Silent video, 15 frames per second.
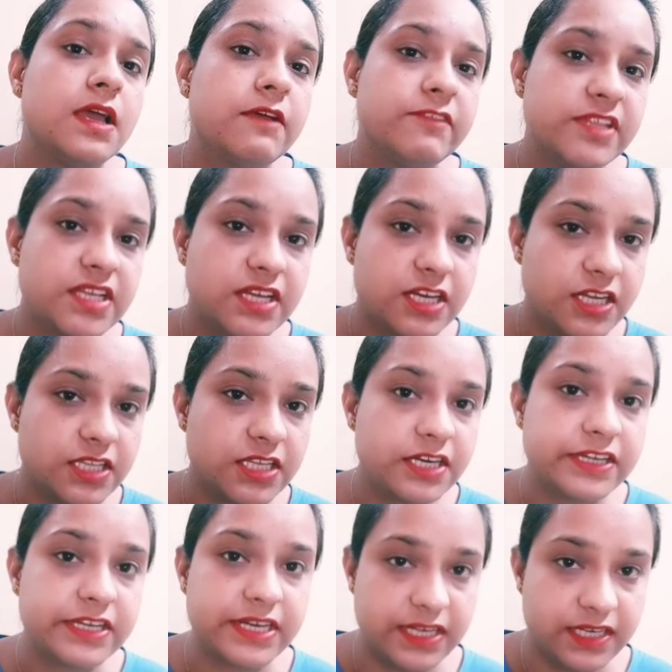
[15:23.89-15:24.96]
with
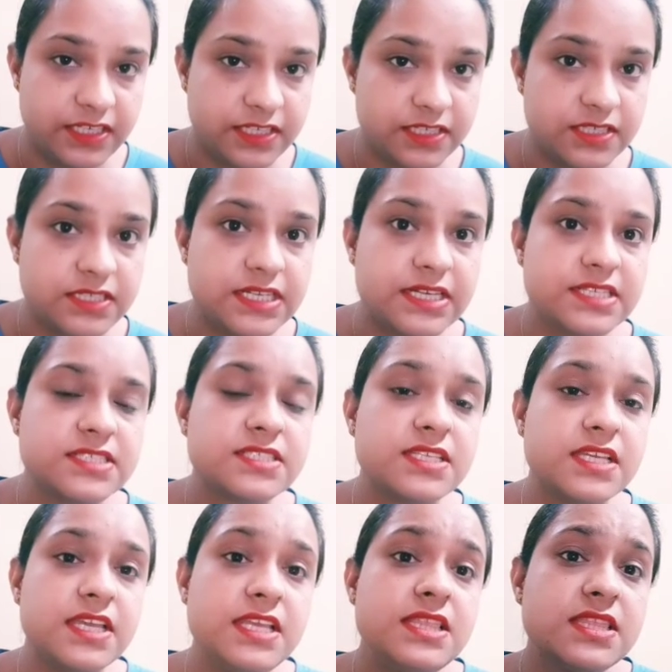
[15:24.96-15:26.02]
another connector, that
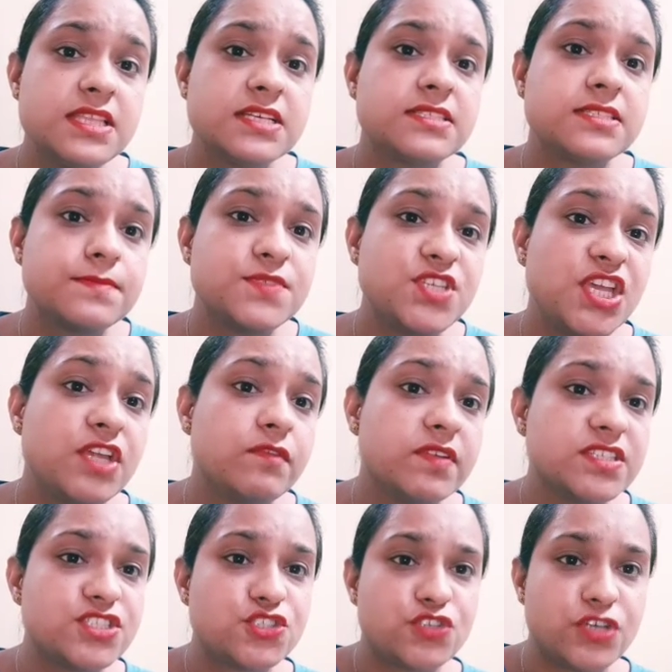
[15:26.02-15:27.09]
is in the
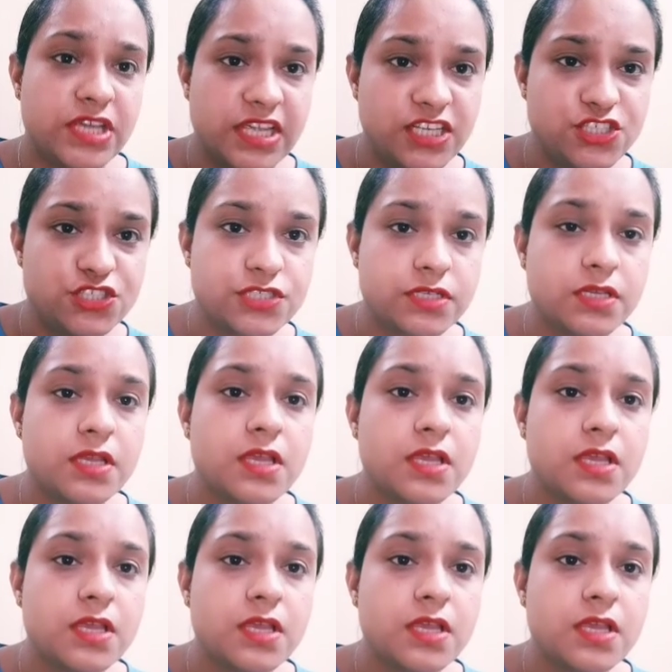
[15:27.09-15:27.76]
subsequent stage